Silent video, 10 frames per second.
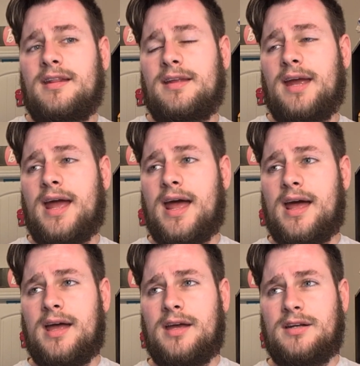They
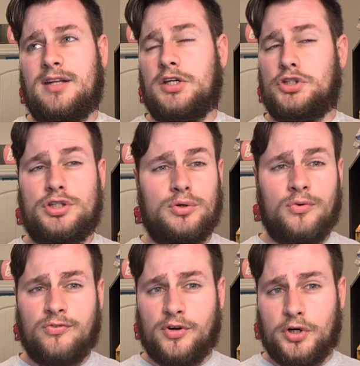had like two
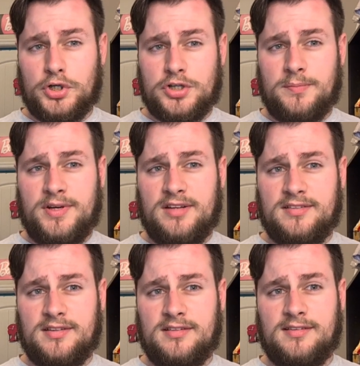furniture
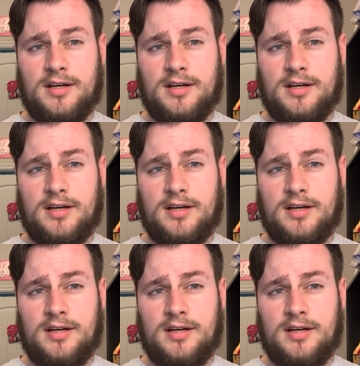pieces,